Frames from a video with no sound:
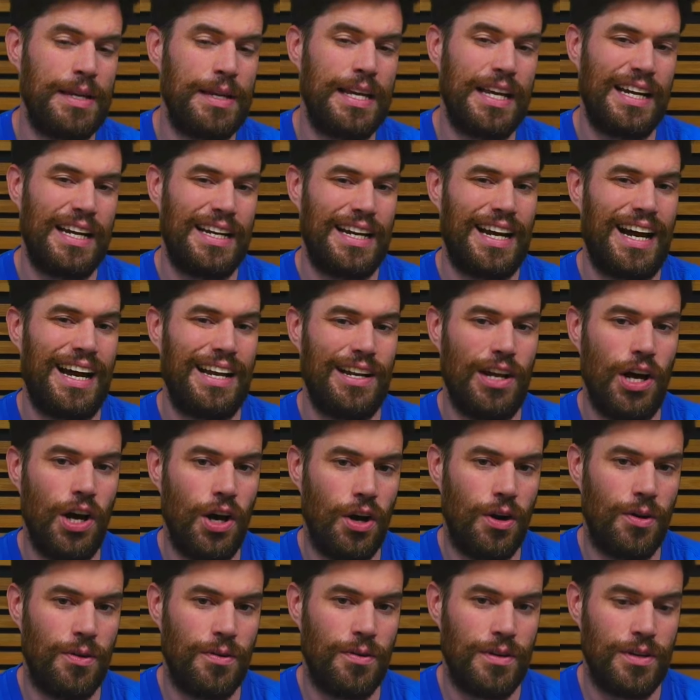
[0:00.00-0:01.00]
a
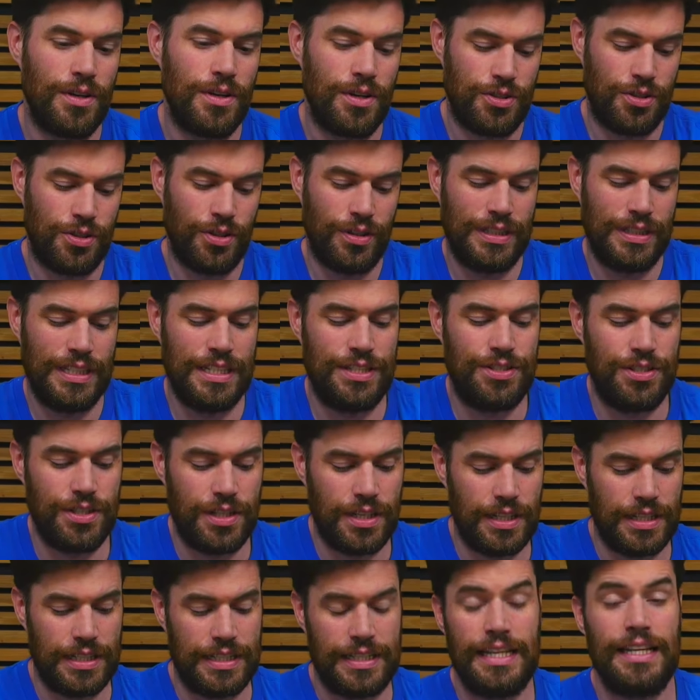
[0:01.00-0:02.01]
9.0, so at least you
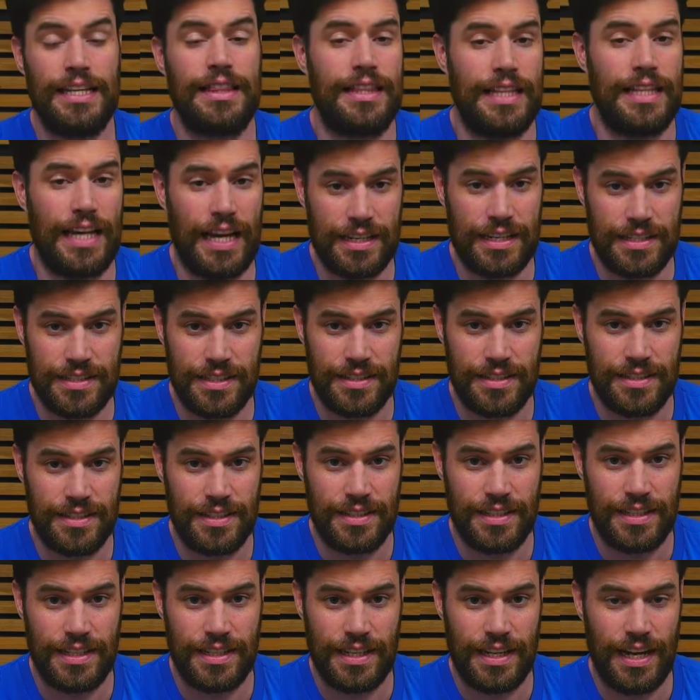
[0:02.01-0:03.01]
can get that,
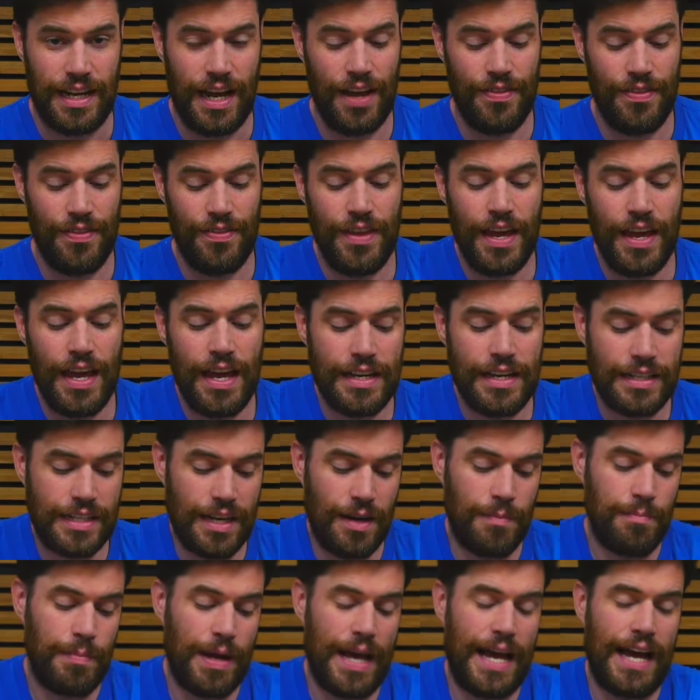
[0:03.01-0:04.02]
and then
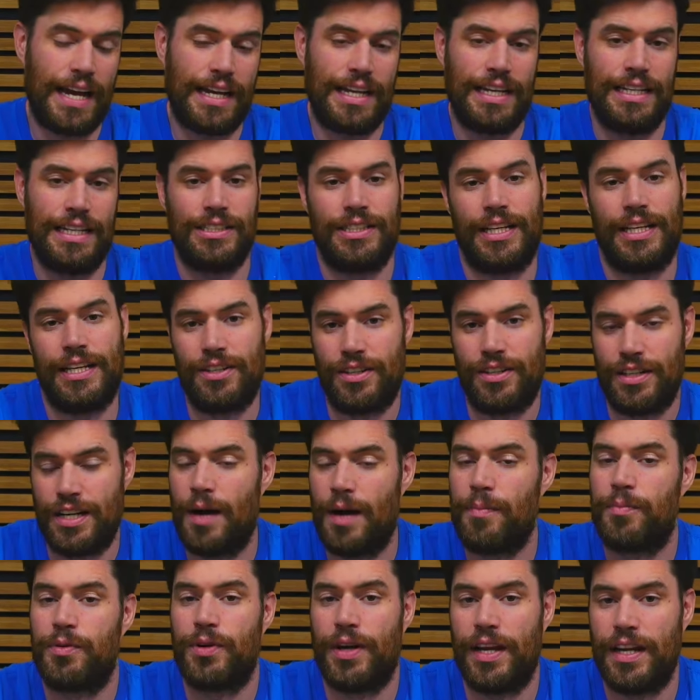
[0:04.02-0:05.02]
come back and later and
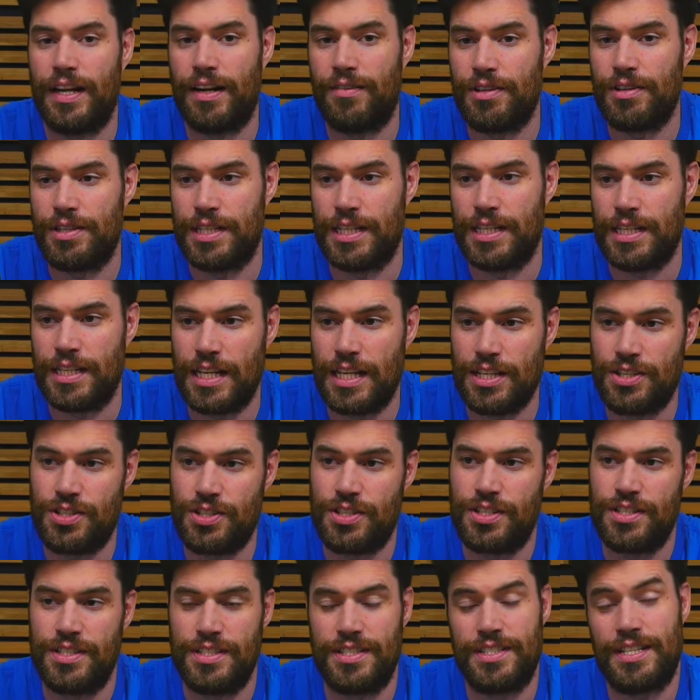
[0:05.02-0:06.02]
upgrade everything
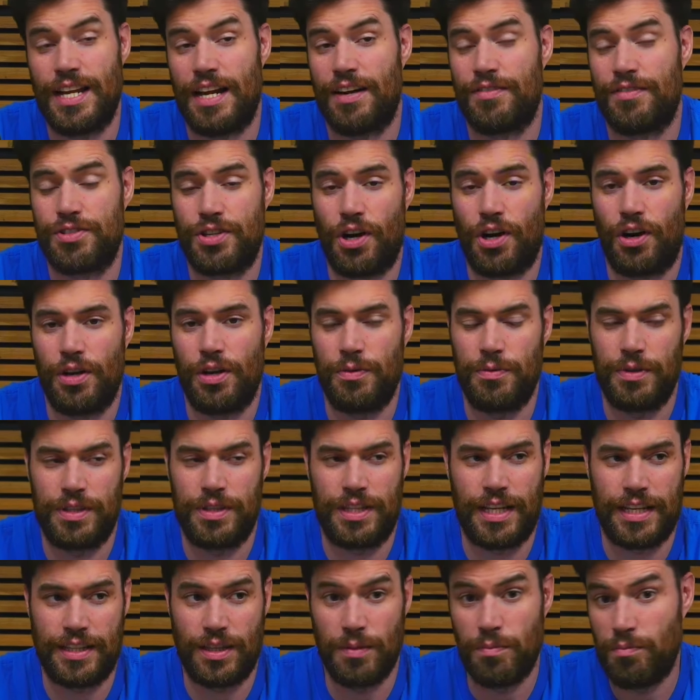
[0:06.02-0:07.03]
instead of starting with
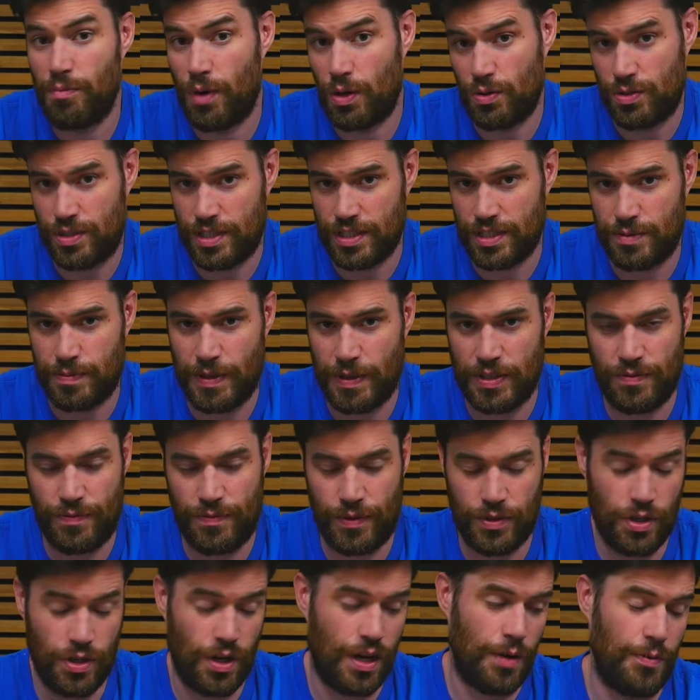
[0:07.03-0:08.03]
like the most expensive
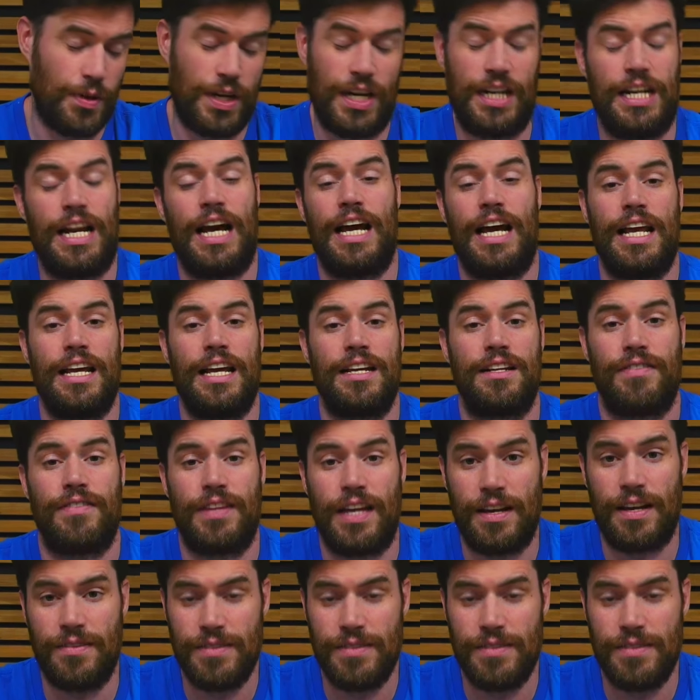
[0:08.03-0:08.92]
first. Oh, I want a 9.8 of that.